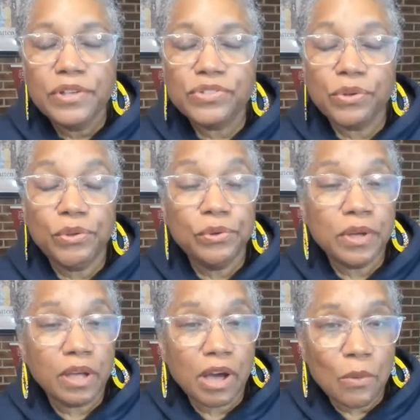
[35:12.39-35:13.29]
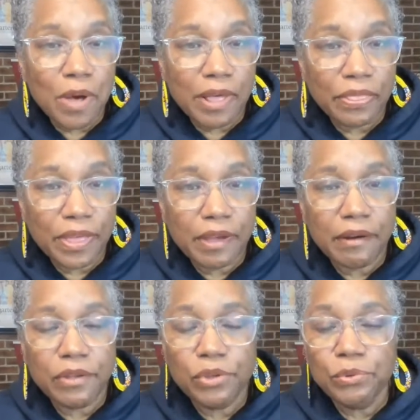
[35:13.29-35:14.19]
So you can go on
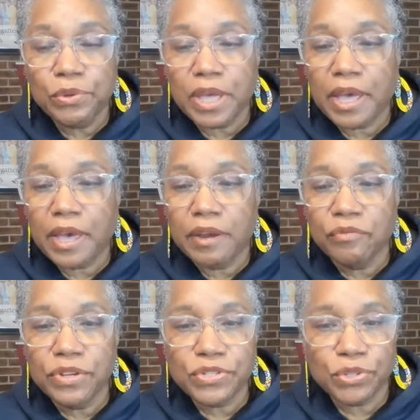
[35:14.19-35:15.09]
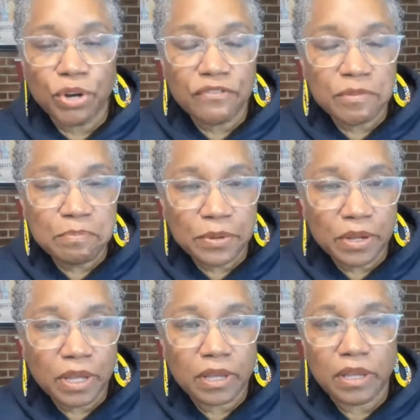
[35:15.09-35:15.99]
there, you can reserve a
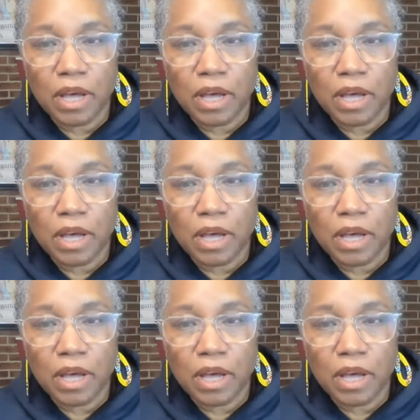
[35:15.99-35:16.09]
book,